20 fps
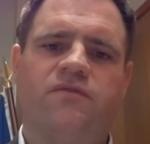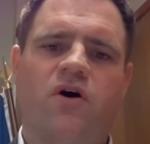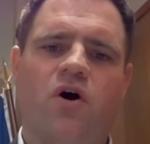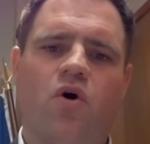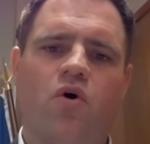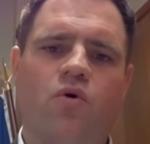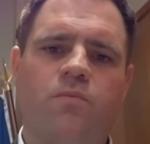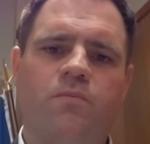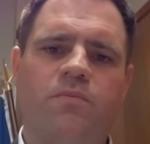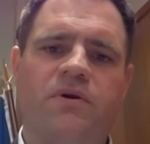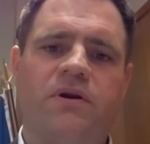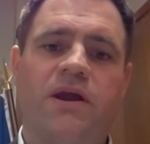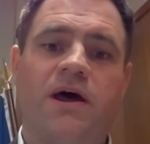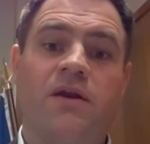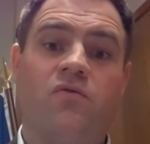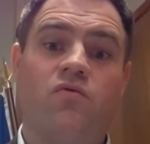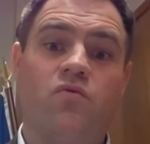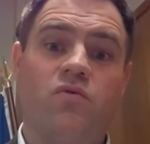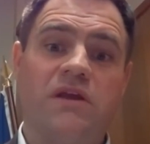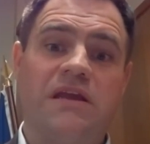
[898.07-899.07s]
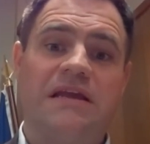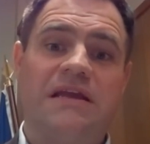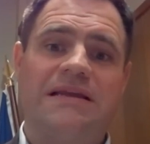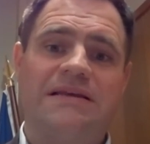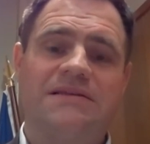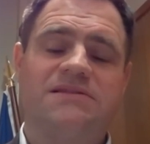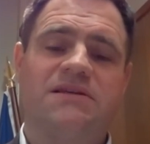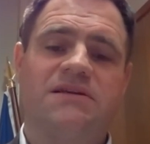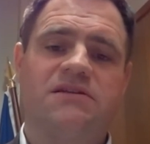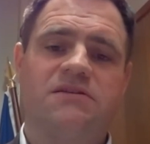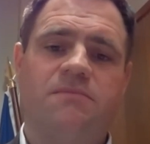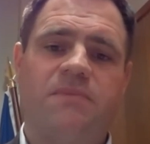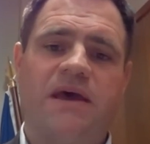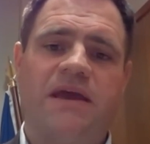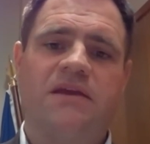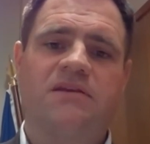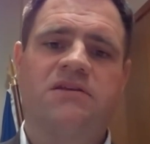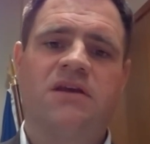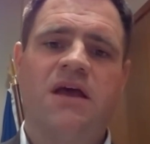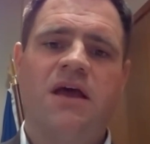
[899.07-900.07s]
open and realistic
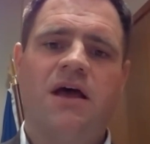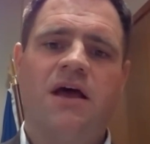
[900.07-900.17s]
debate